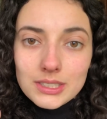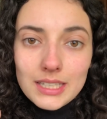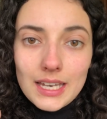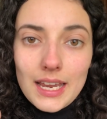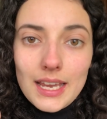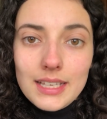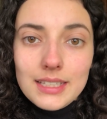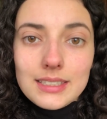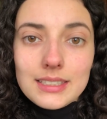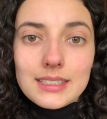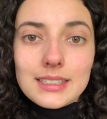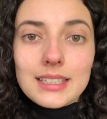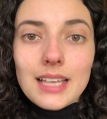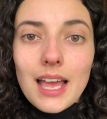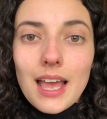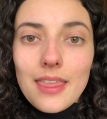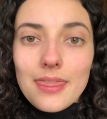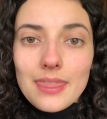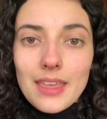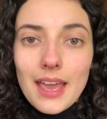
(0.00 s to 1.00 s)
discs,
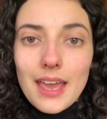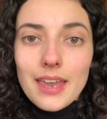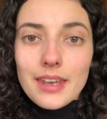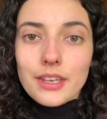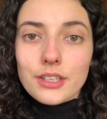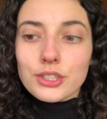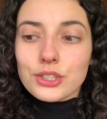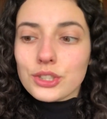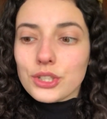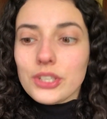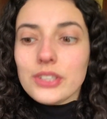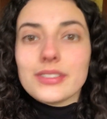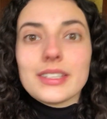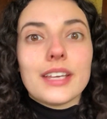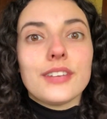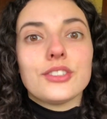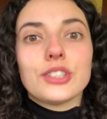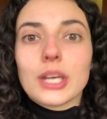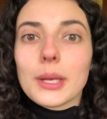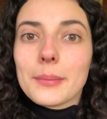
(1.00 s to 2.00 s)
and then as soon as
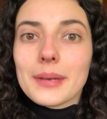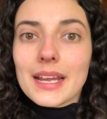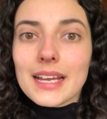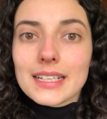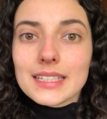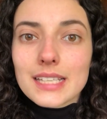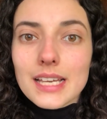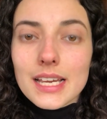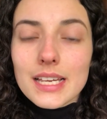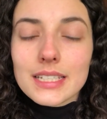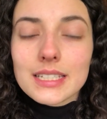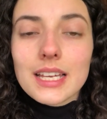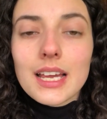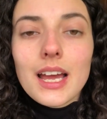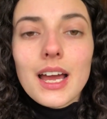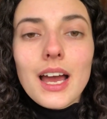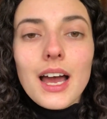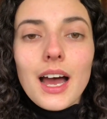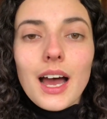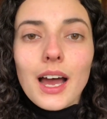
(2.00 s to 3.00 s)
they've germinated
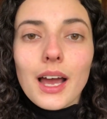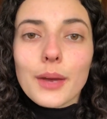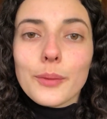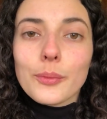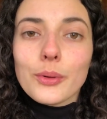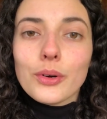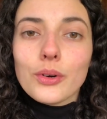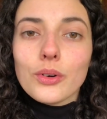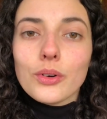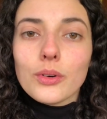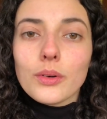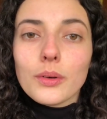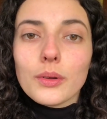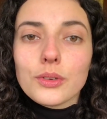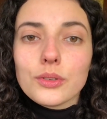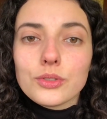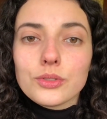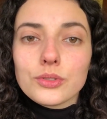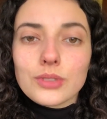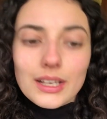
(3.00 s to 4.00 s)
I will
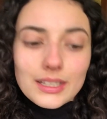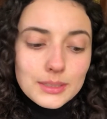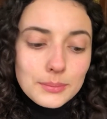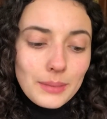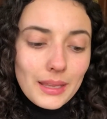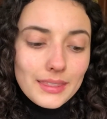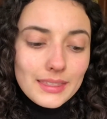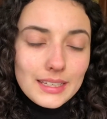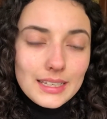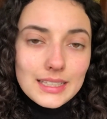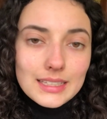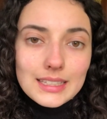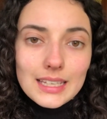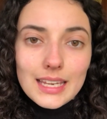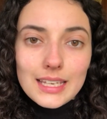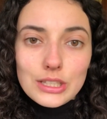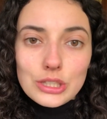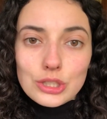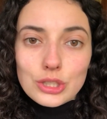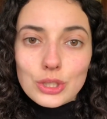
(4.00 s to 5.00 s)
transplant these
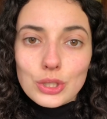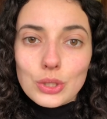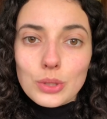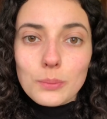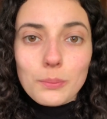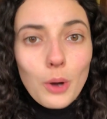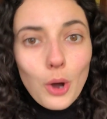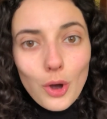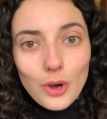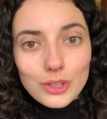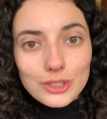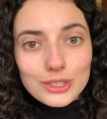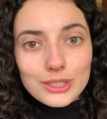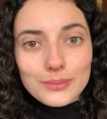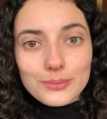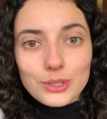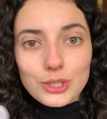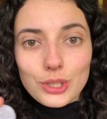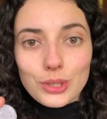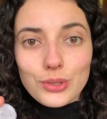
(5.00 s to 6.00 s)
into
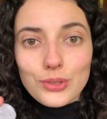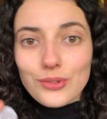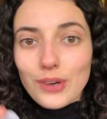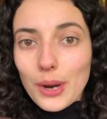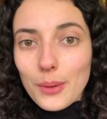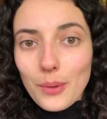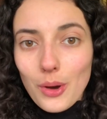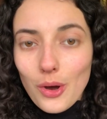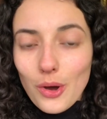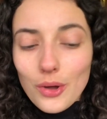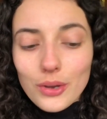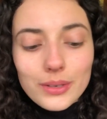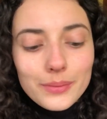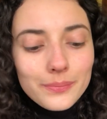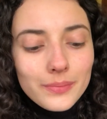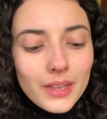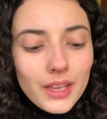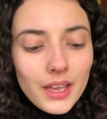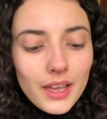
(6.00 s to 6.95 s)
pots to grow on.